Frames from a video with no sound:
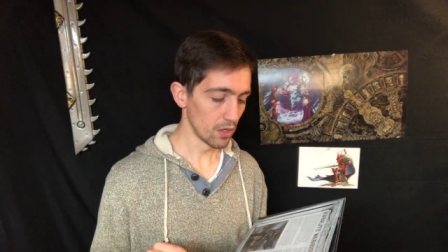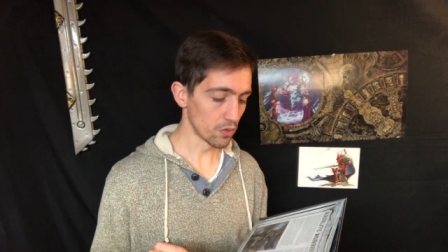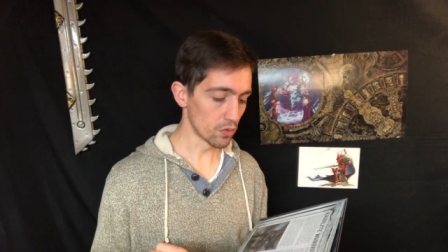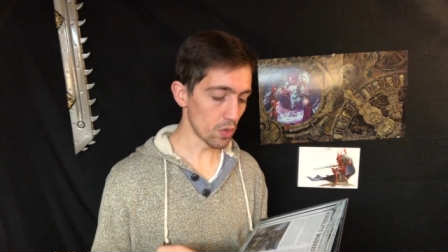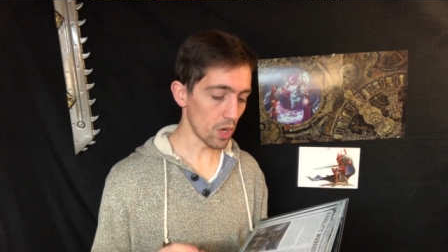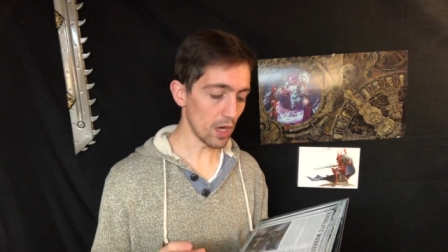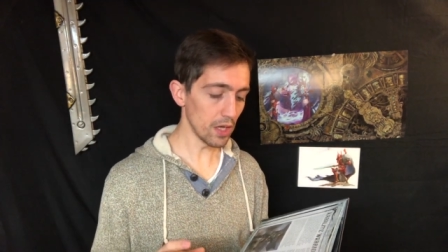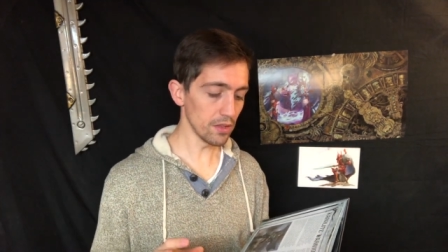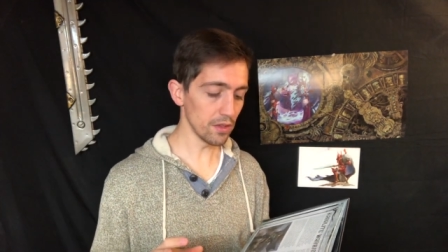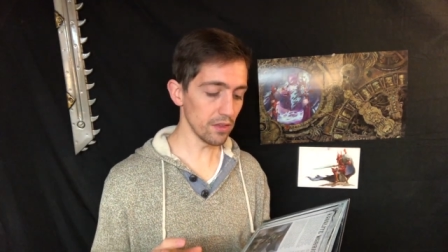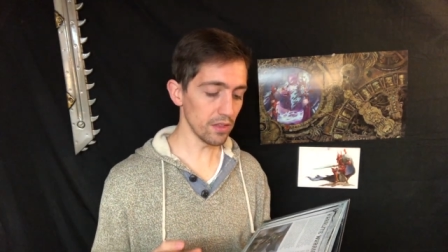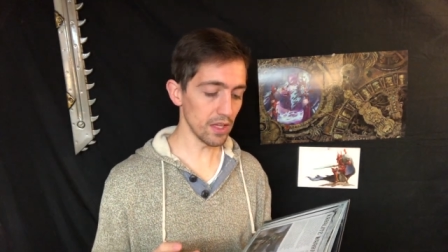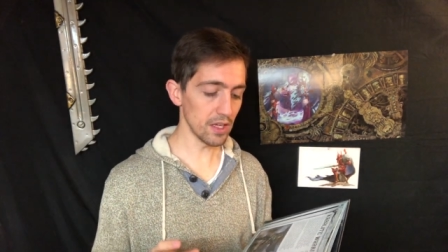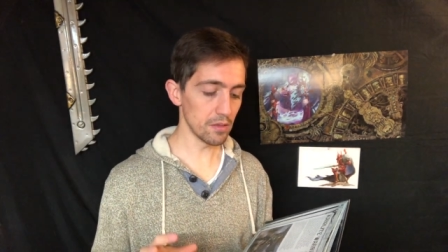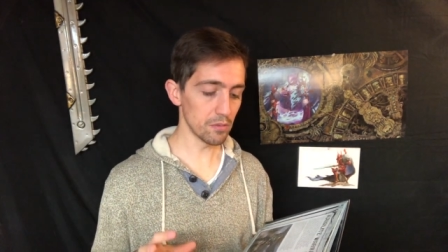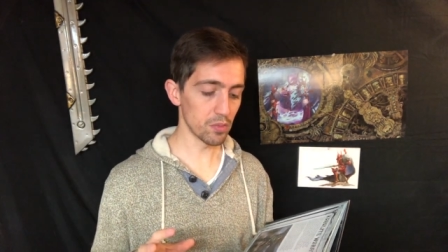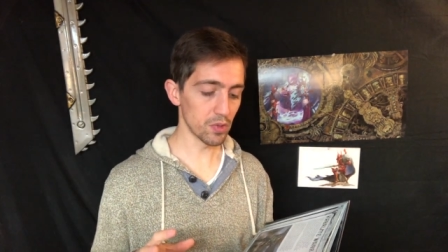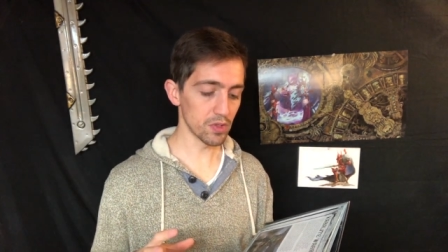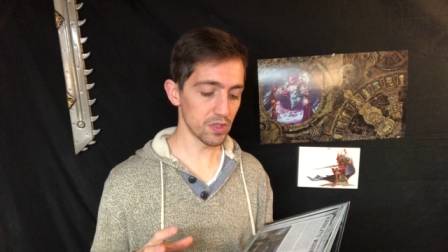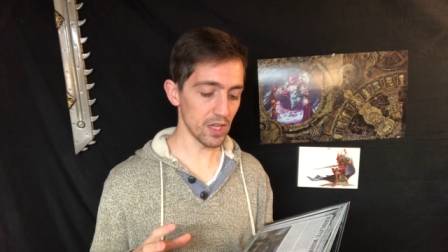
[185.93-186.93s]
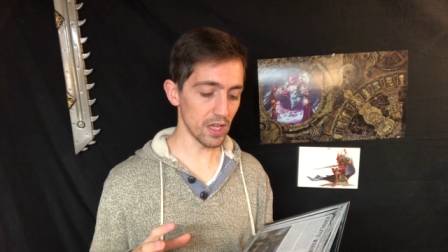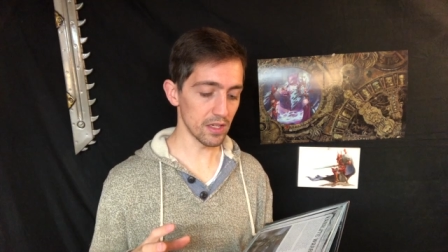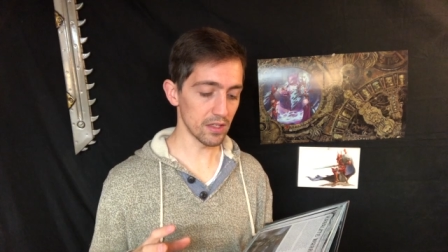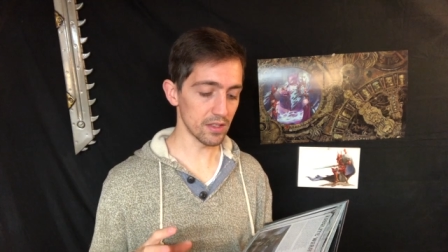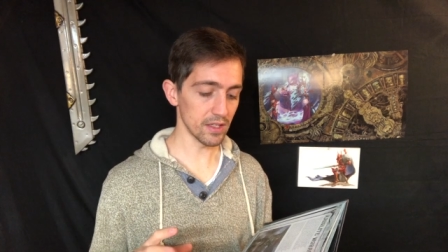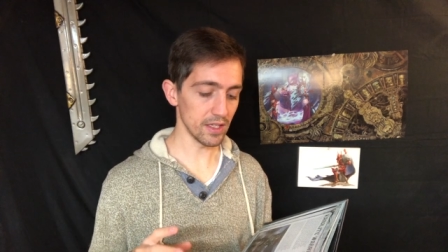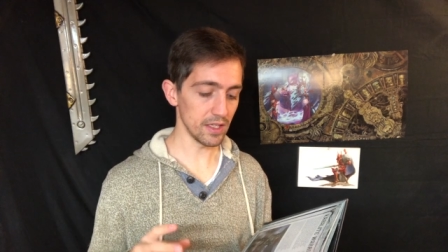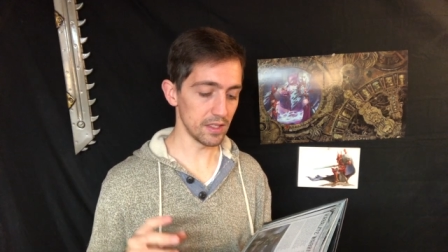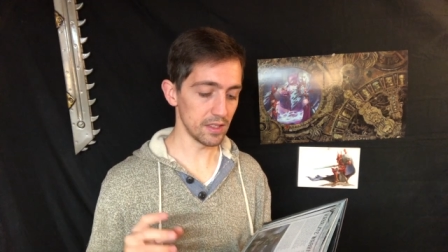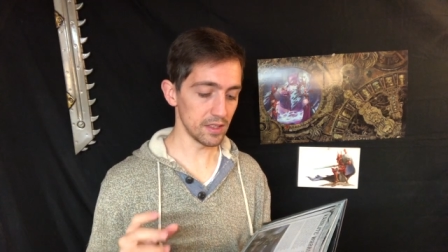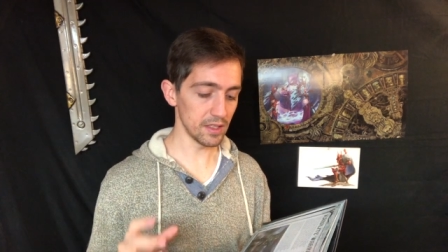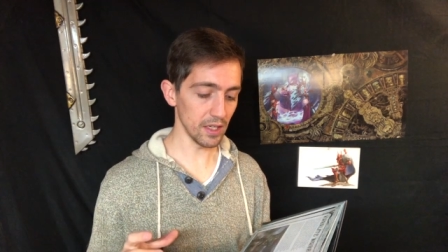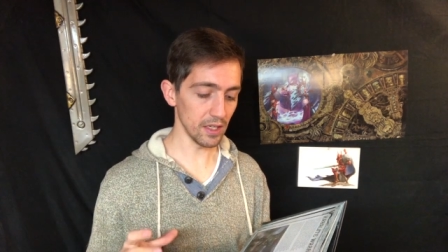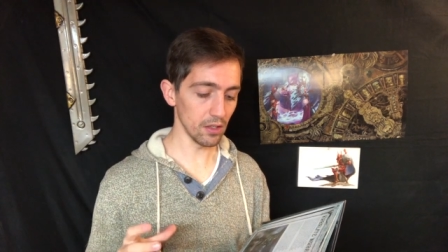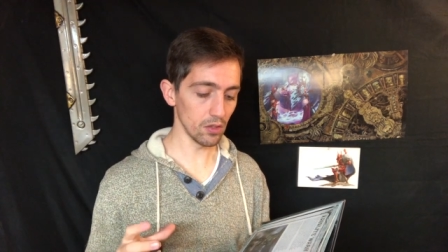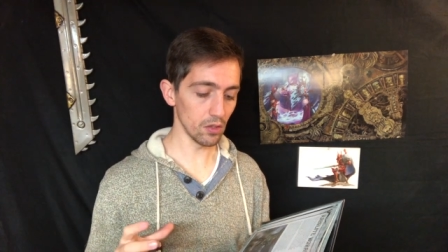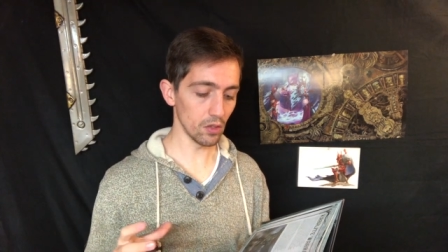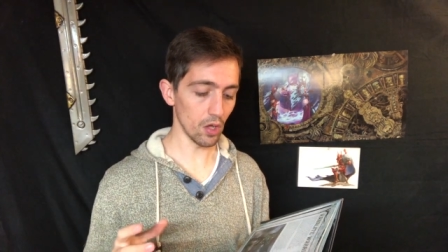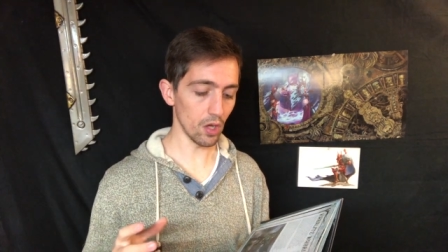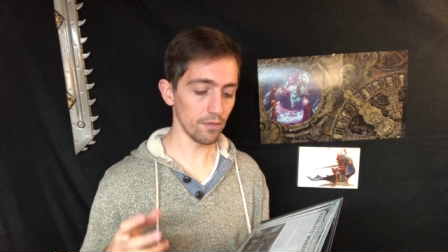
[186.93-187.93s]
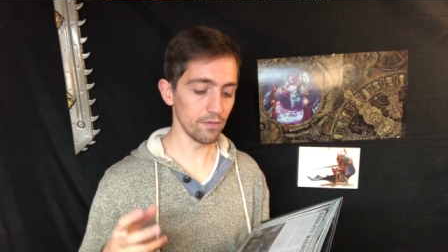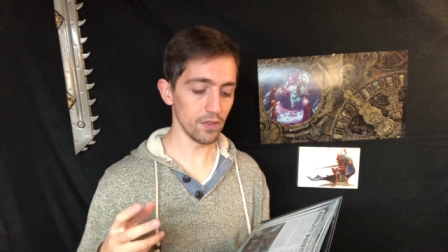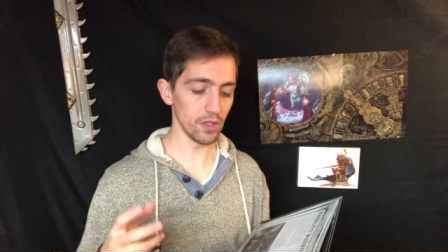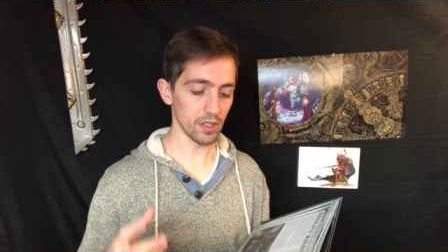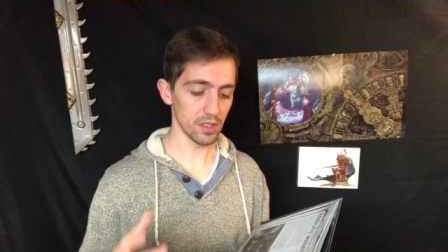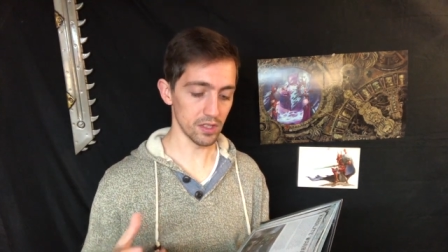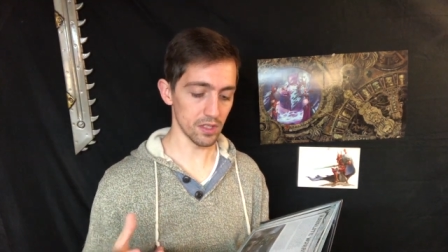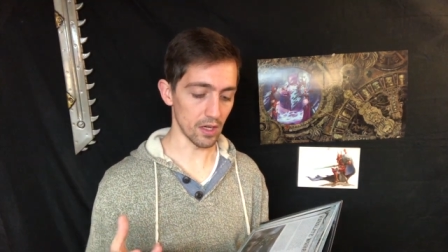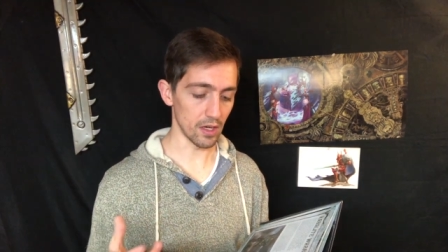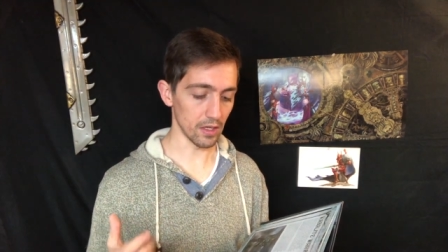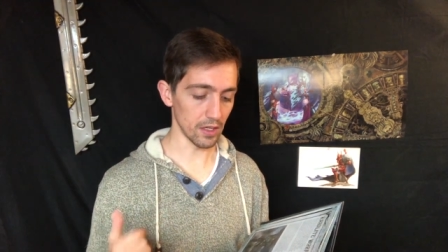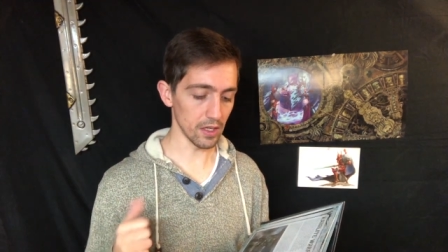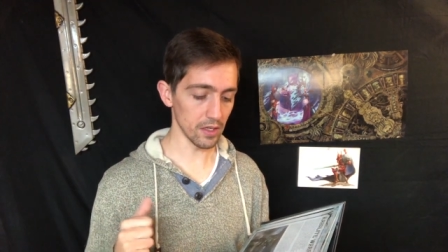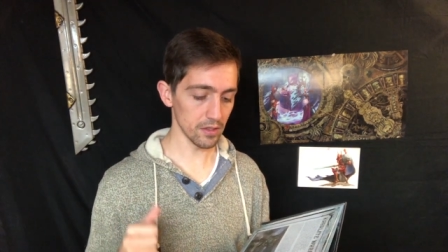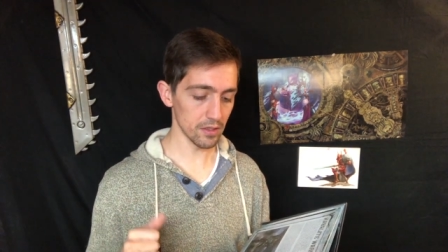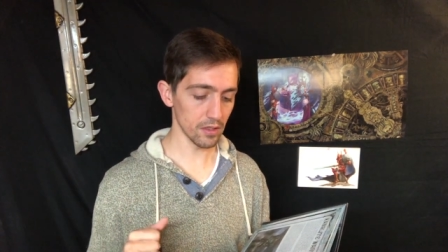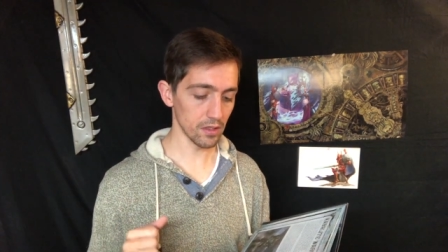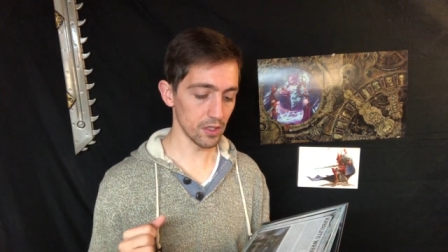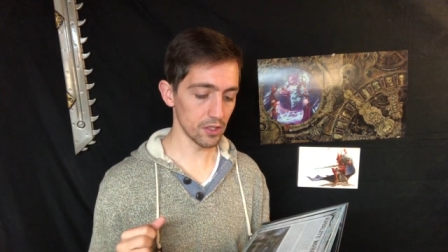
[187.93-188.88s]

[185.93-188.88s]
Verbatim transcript: Rather than present a single obvious target,